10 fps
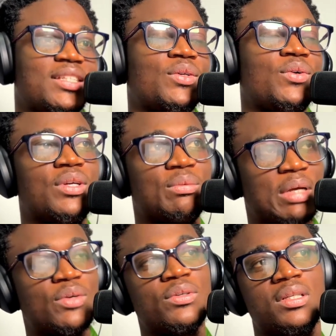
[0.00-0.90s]
So in
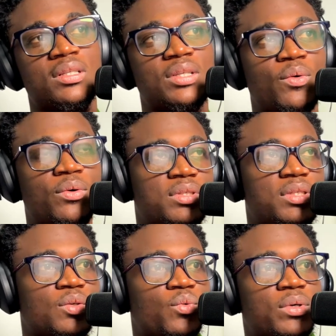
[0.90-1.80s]
my code editor, I want to
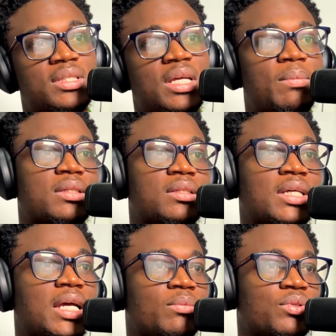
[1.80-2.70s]
see one tab at a
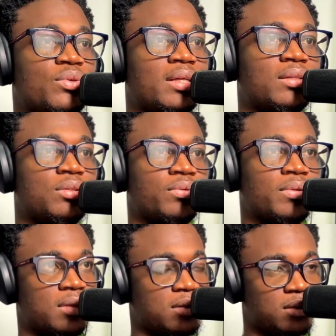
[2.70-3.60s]
time. So I do
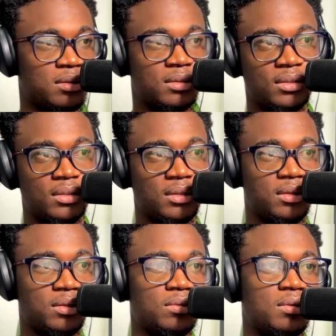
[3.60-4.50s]
this,
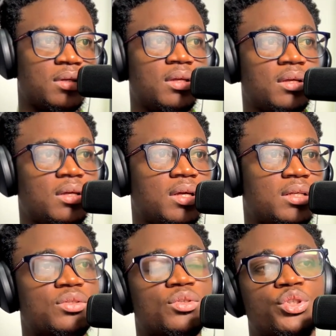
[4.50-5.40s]
you know.
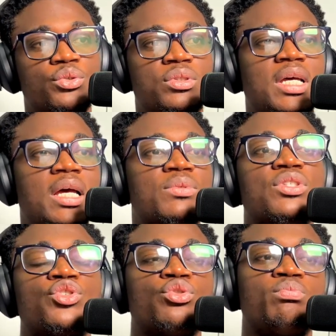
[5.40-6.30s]
Editor show
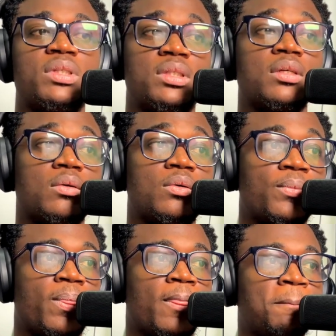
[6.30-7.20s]
tabs should be single.
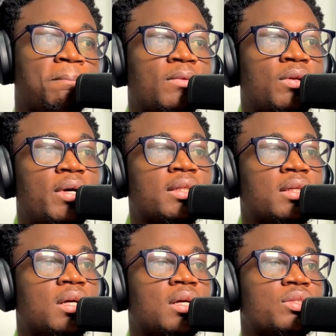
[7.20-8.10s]
All right.
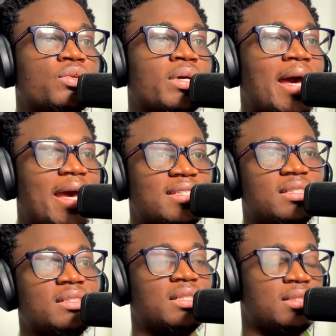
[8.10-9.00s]
So guides
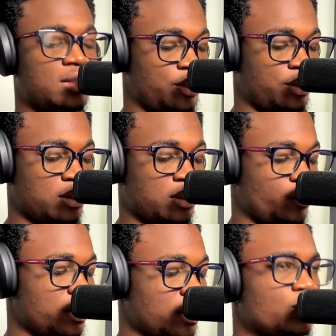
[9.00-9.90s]
and
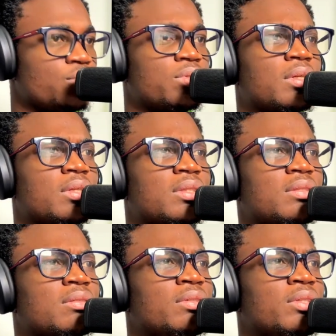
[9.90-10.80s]
indentation, which are those
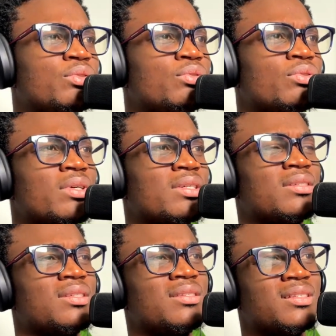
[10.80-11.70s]
little noise?
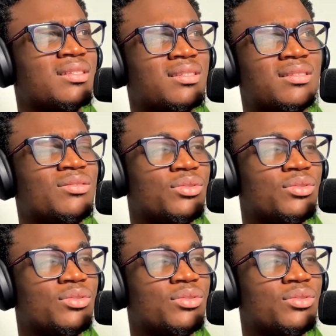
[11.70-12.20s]
You see this?